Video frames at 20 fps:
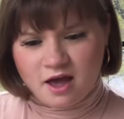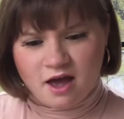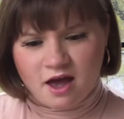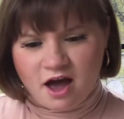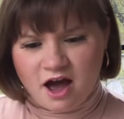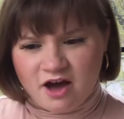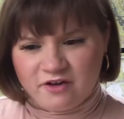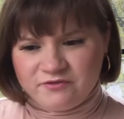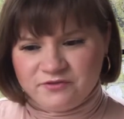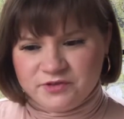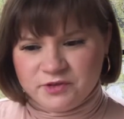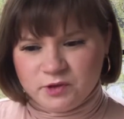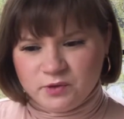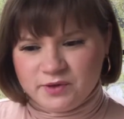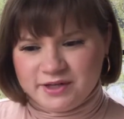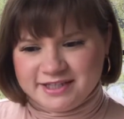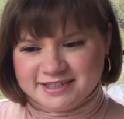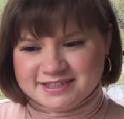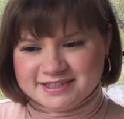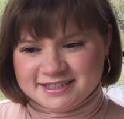A few
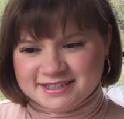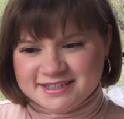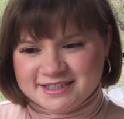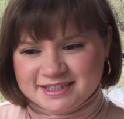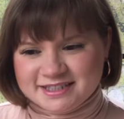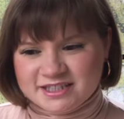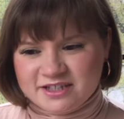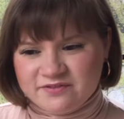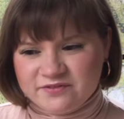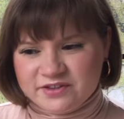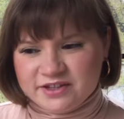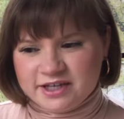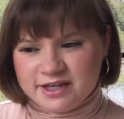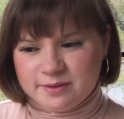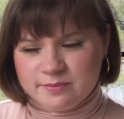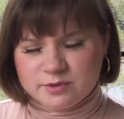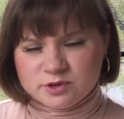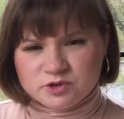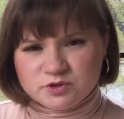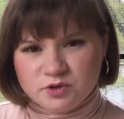instances of the
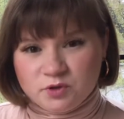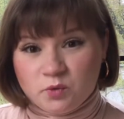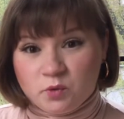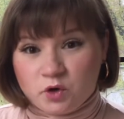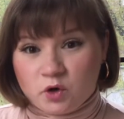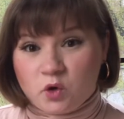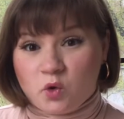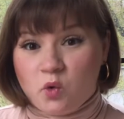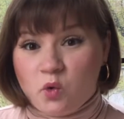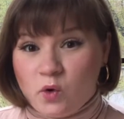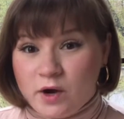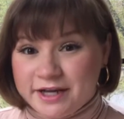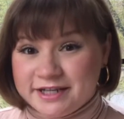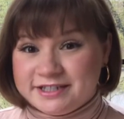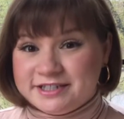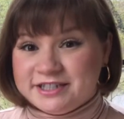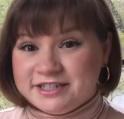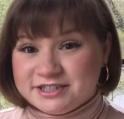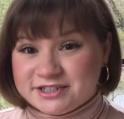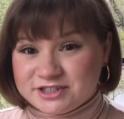imagery were quite
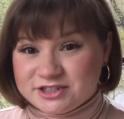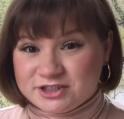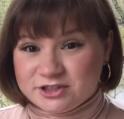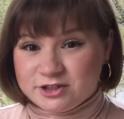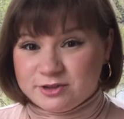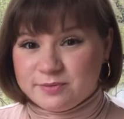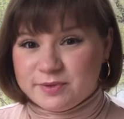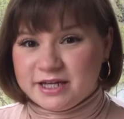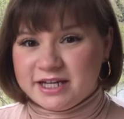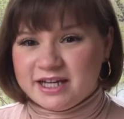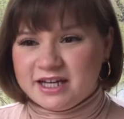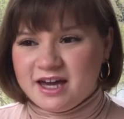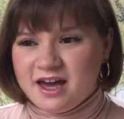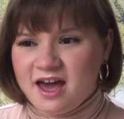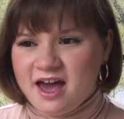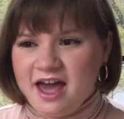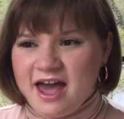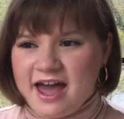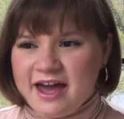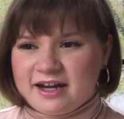disturbing,
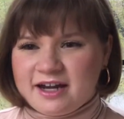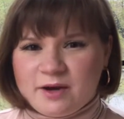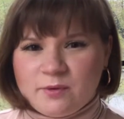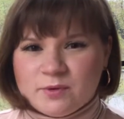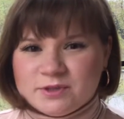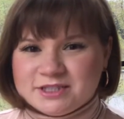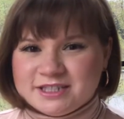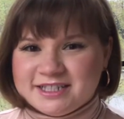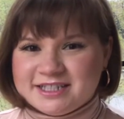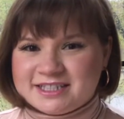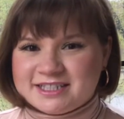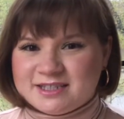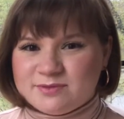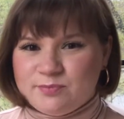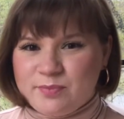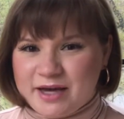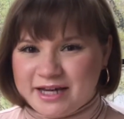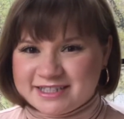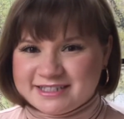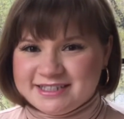and I wasn't
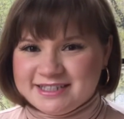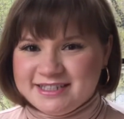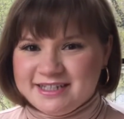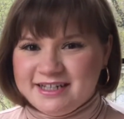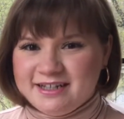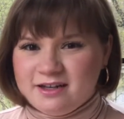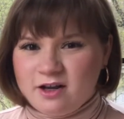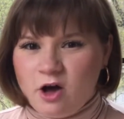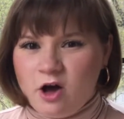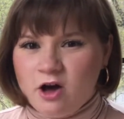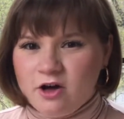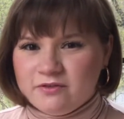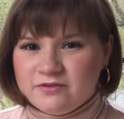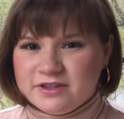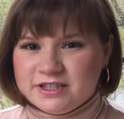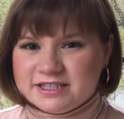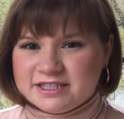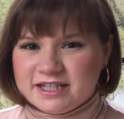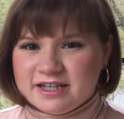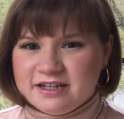expecting it all of
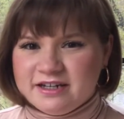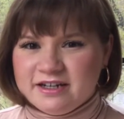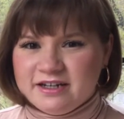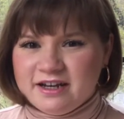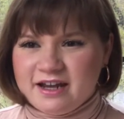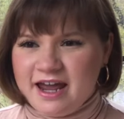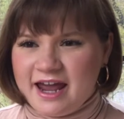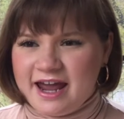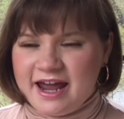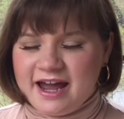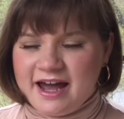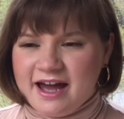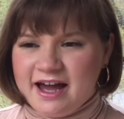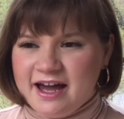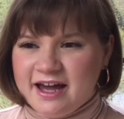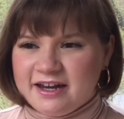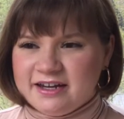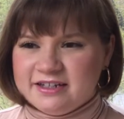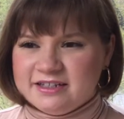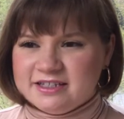a sudden,
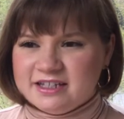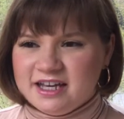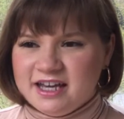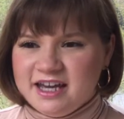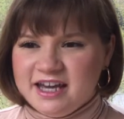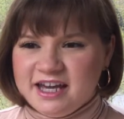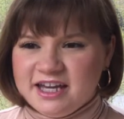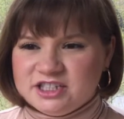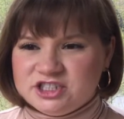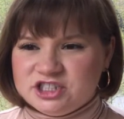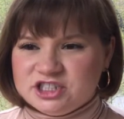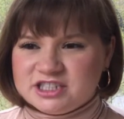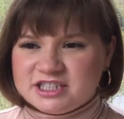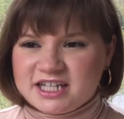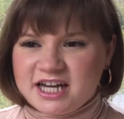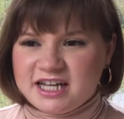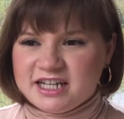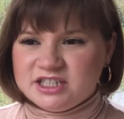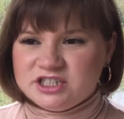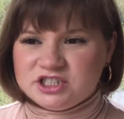and it just
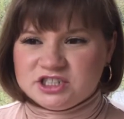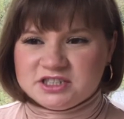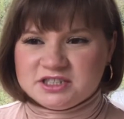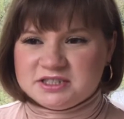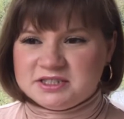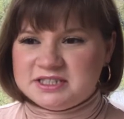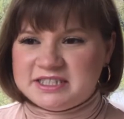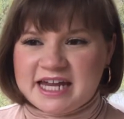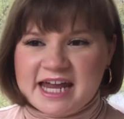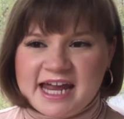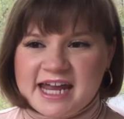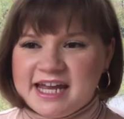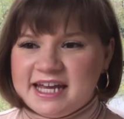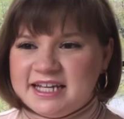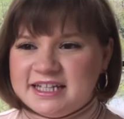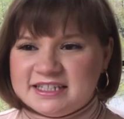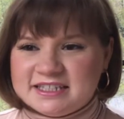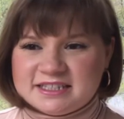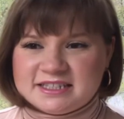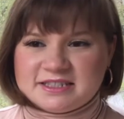kind of just
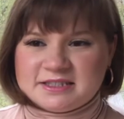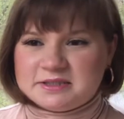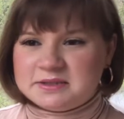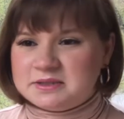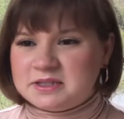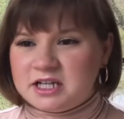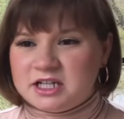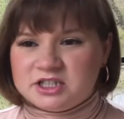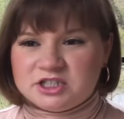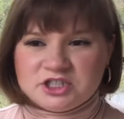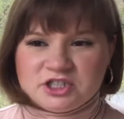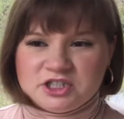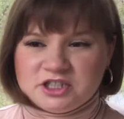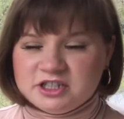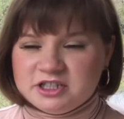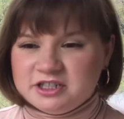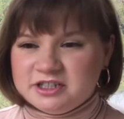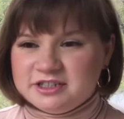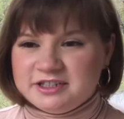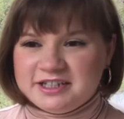takes a
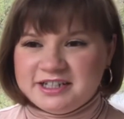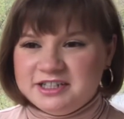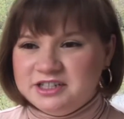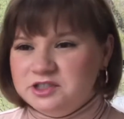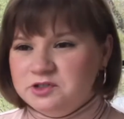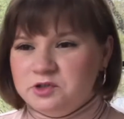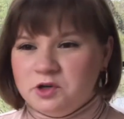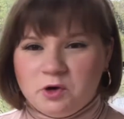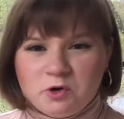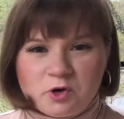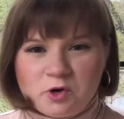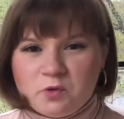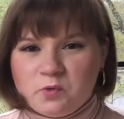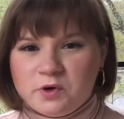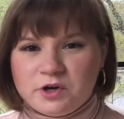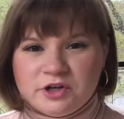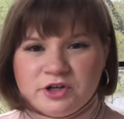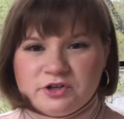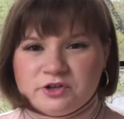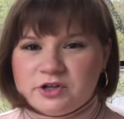turn and you don't know
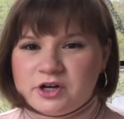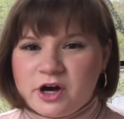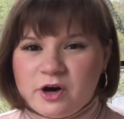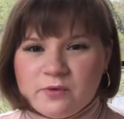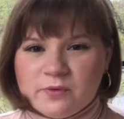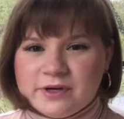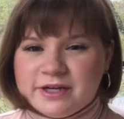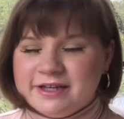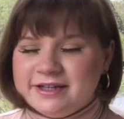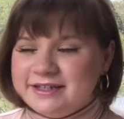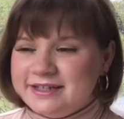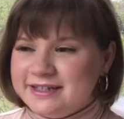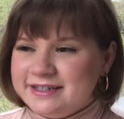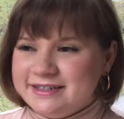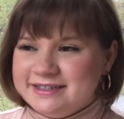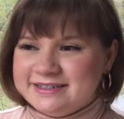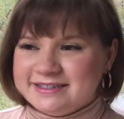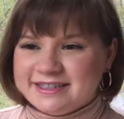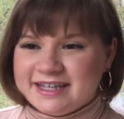where you're going, and